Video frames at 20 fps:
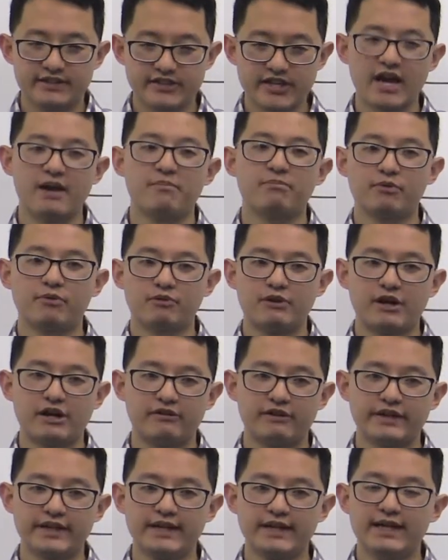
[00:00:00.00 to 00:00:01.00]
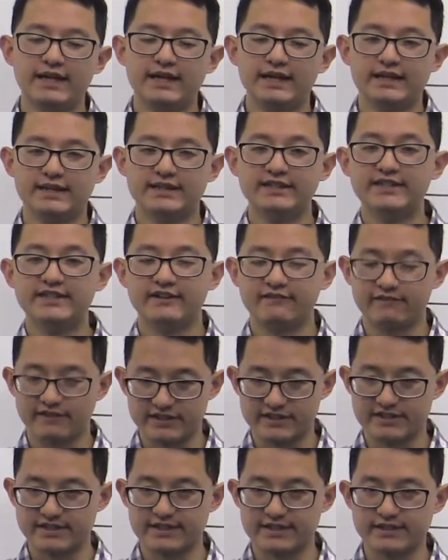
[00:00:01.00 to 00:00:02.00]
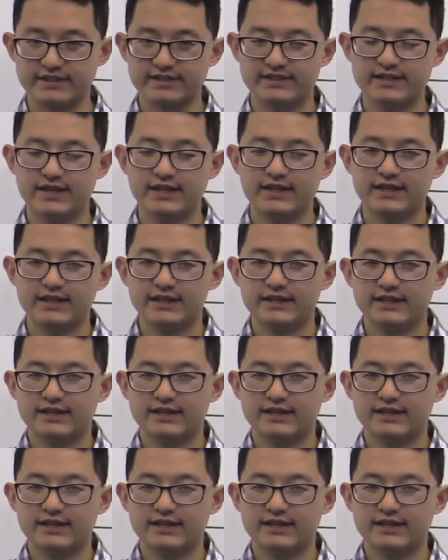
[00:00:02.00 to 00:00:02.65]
temporary differences.